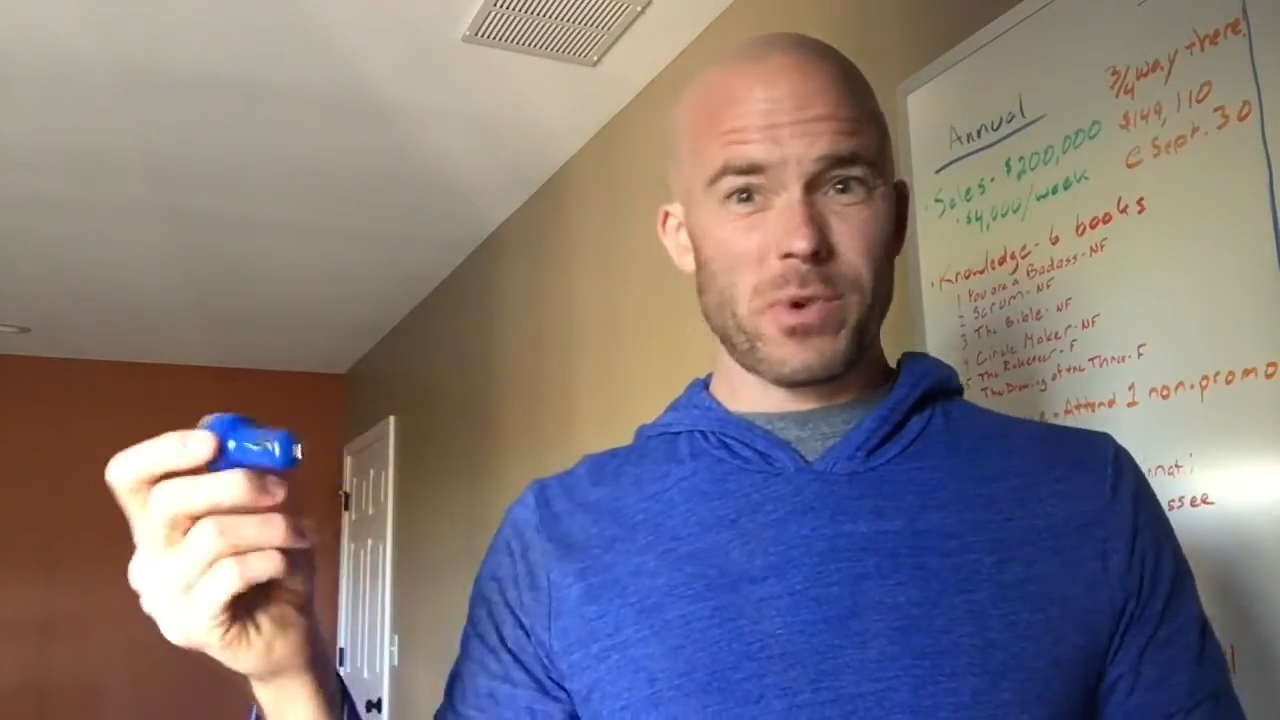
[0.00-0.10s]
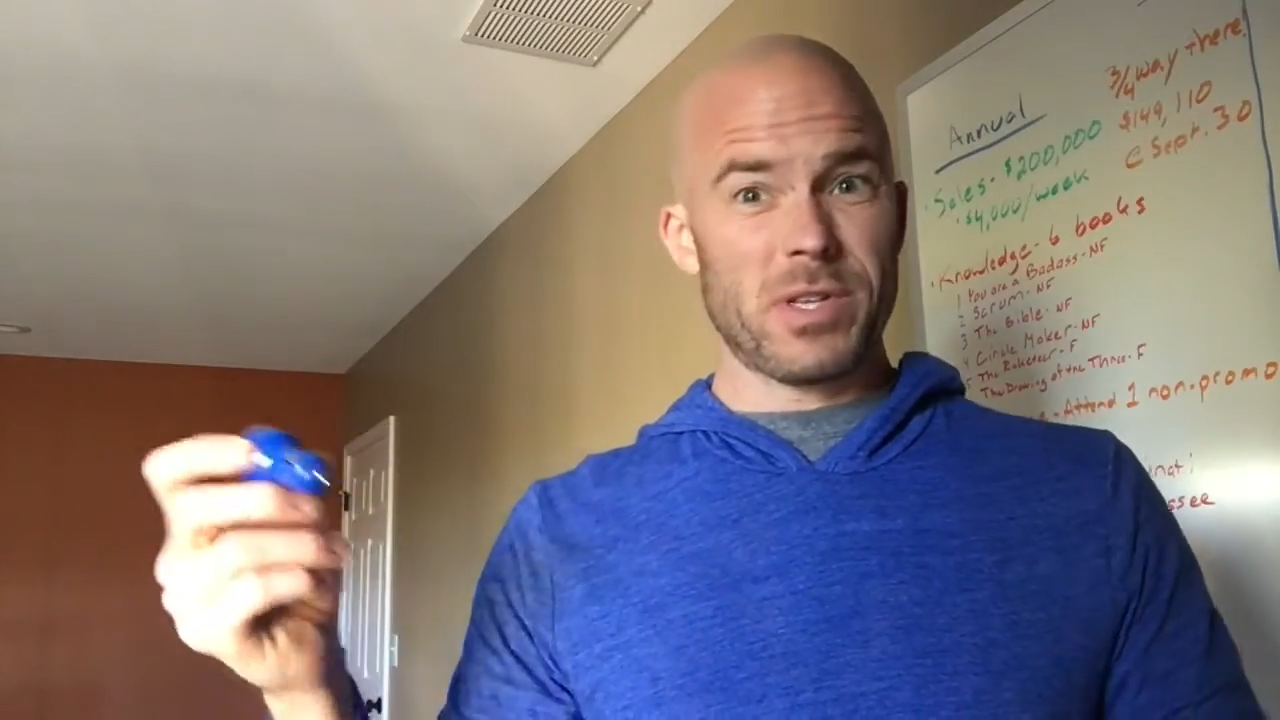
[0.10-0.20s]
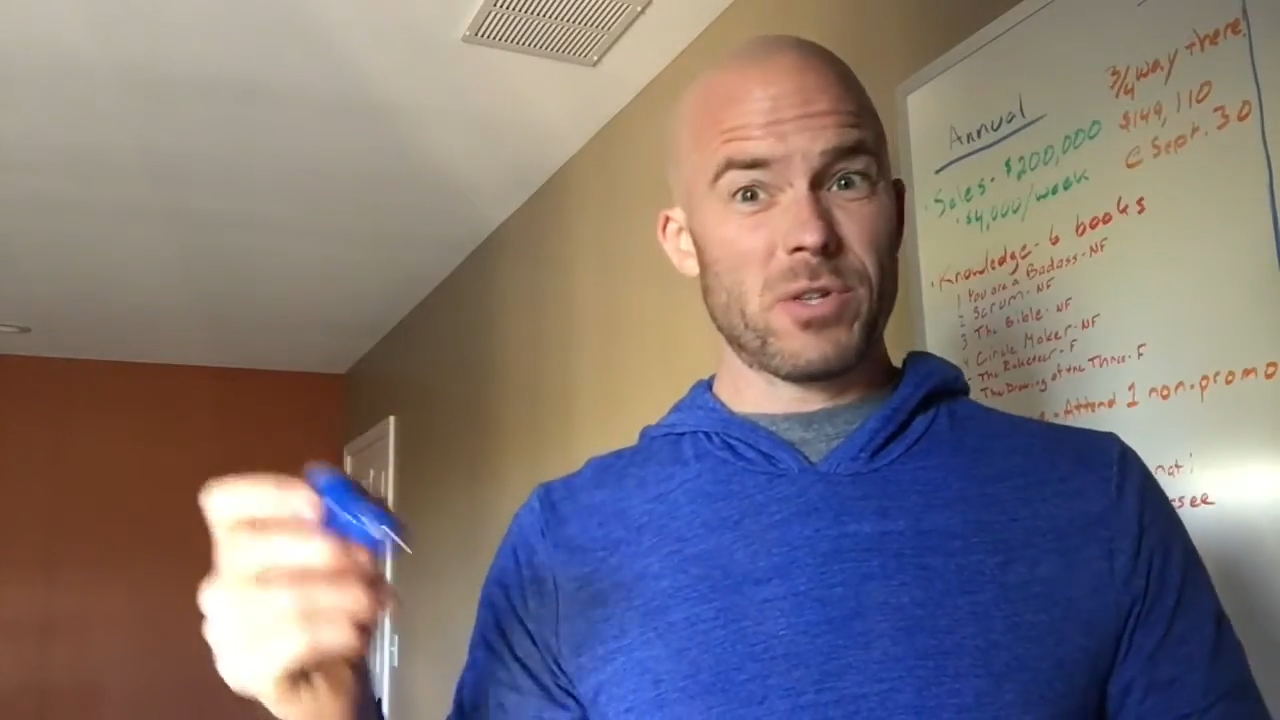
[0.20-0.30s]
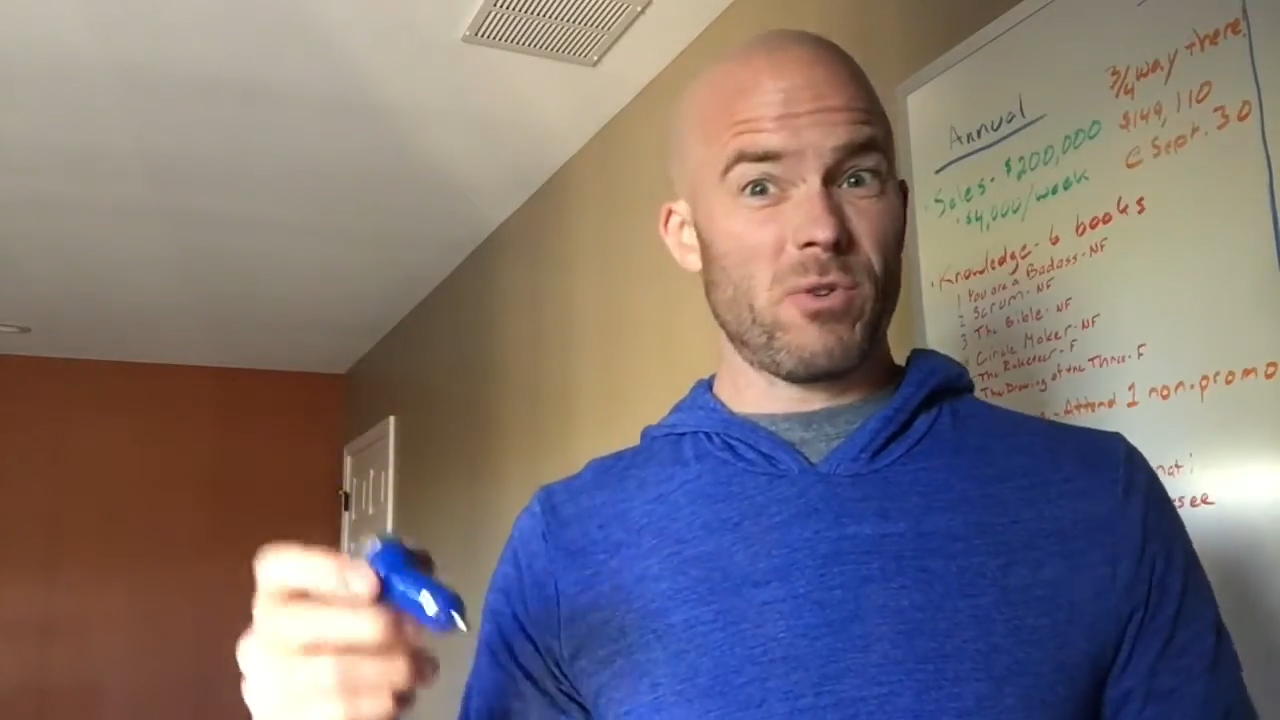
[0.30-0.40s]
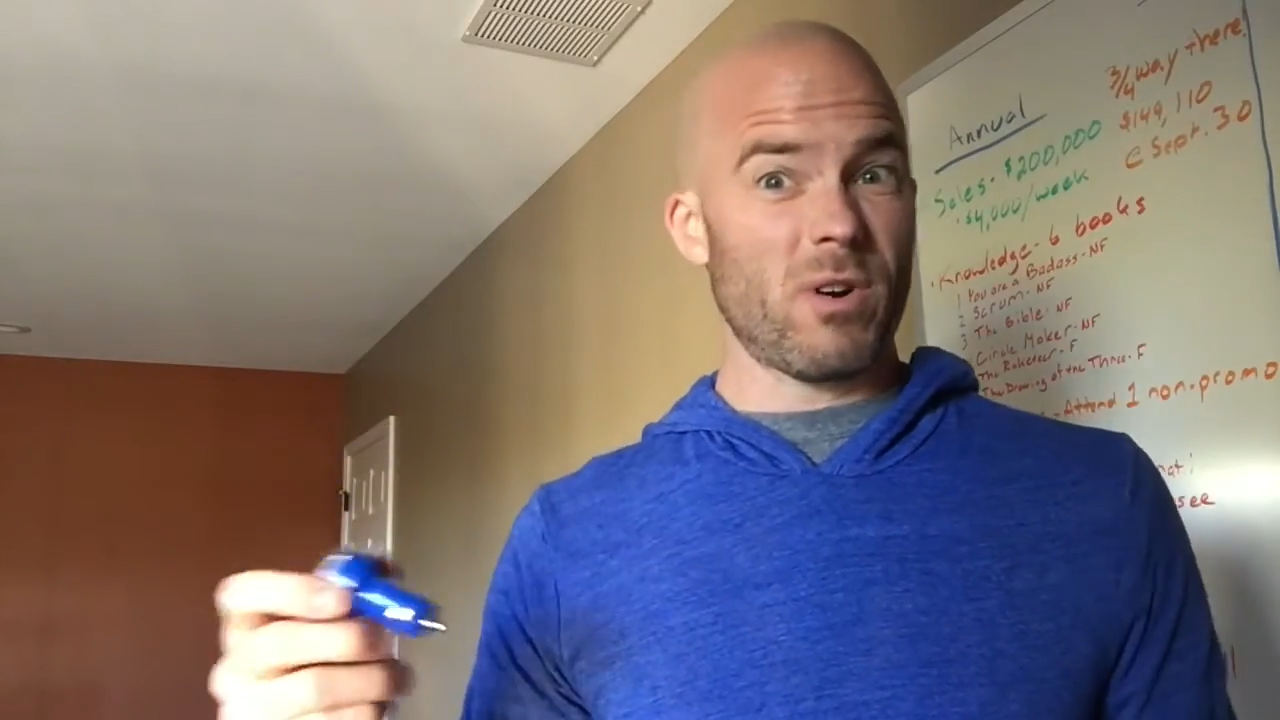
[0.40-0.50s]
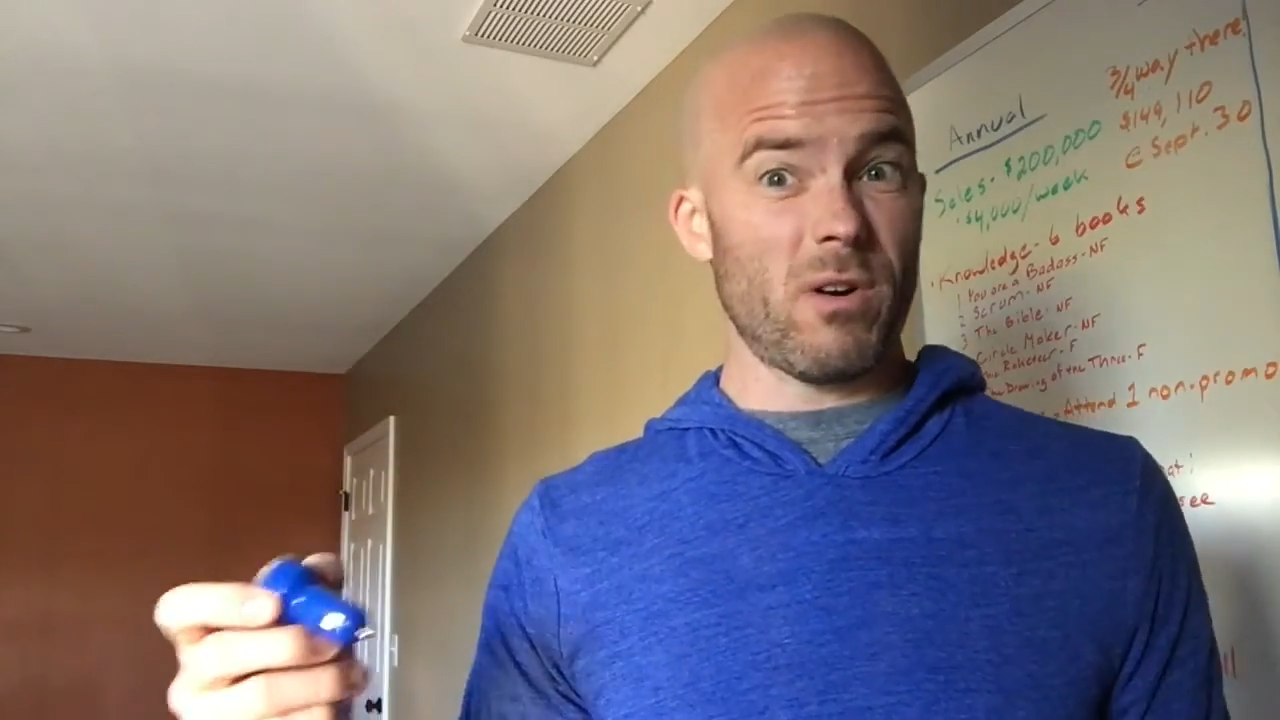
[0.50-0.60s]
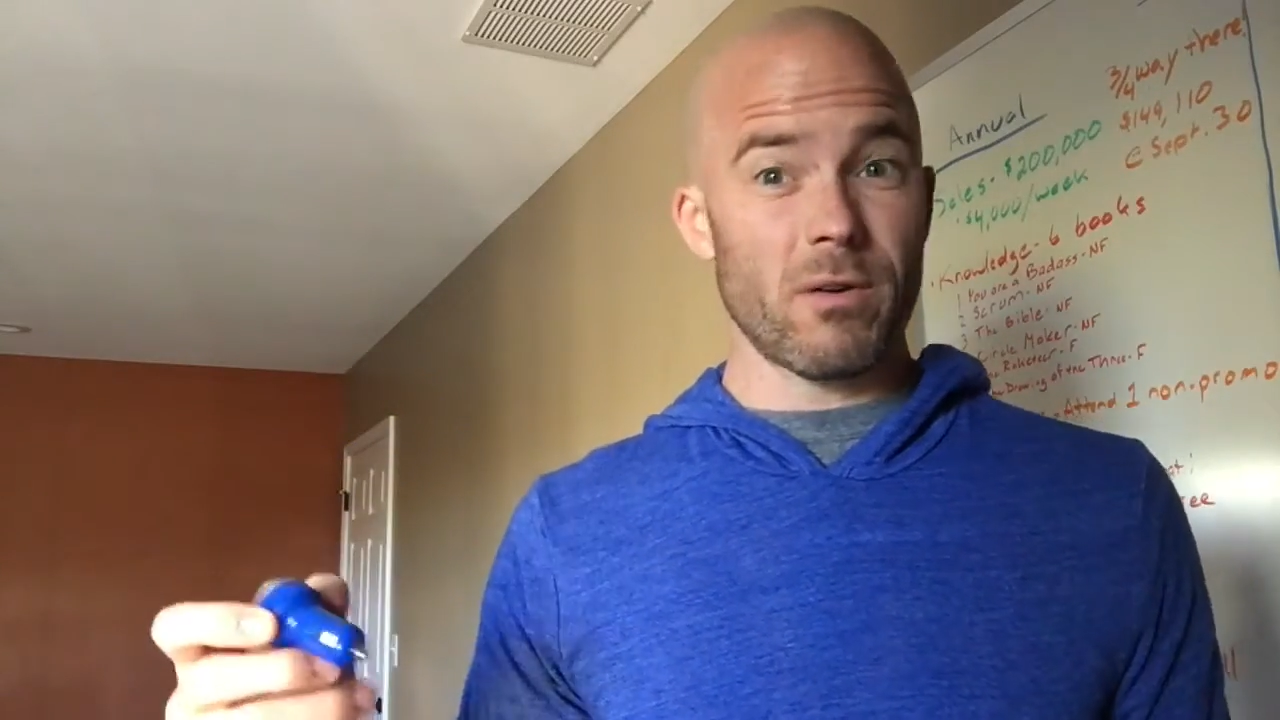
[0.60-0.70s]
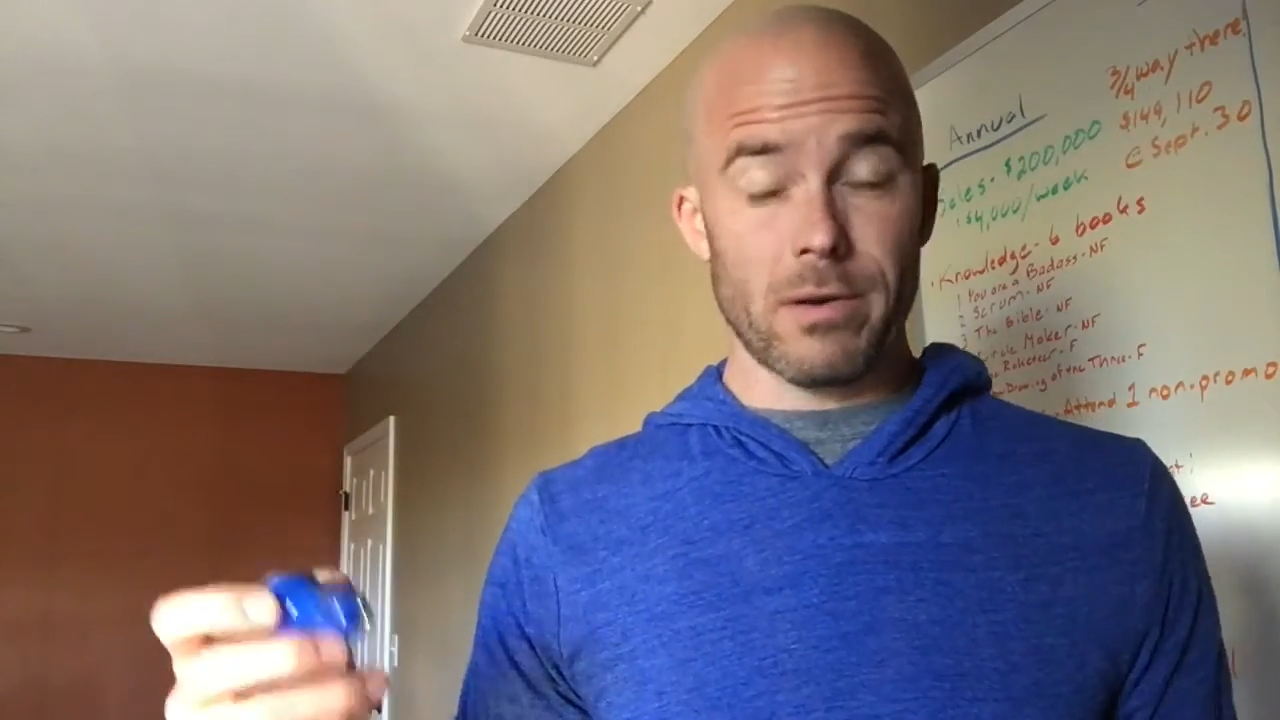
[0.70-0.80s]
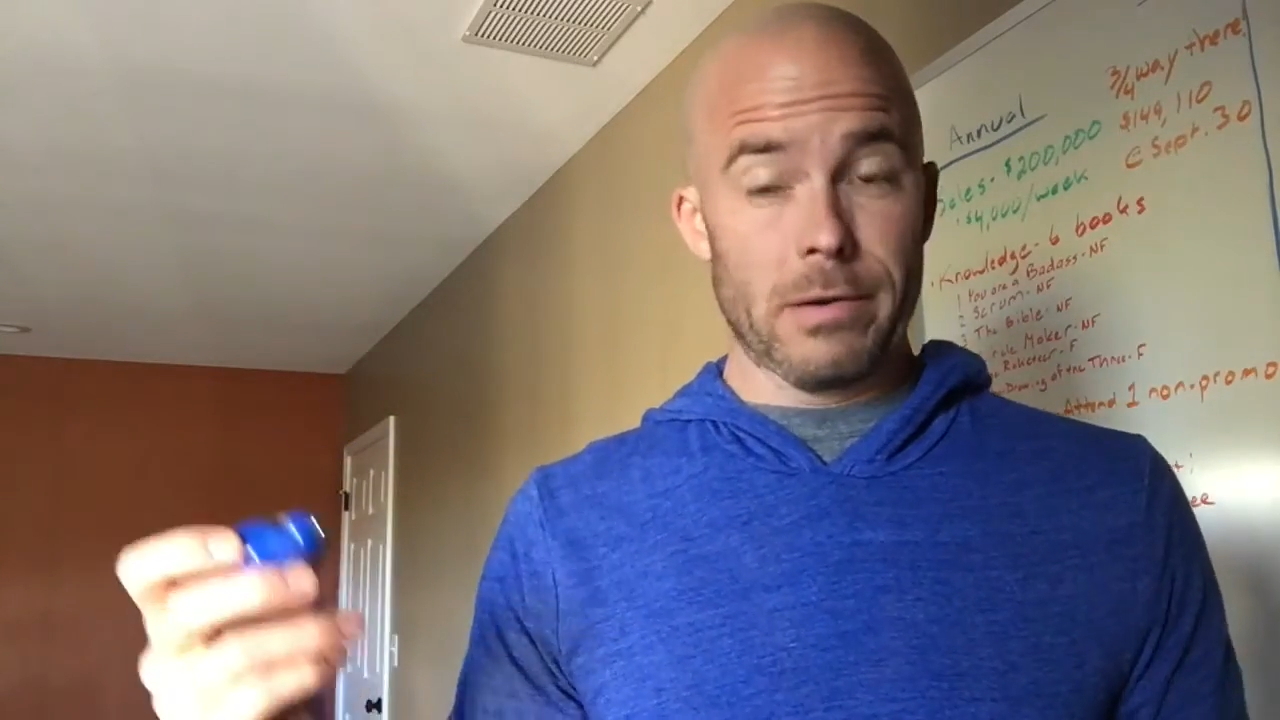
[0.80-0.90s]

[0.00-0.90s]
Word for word: what it's still called.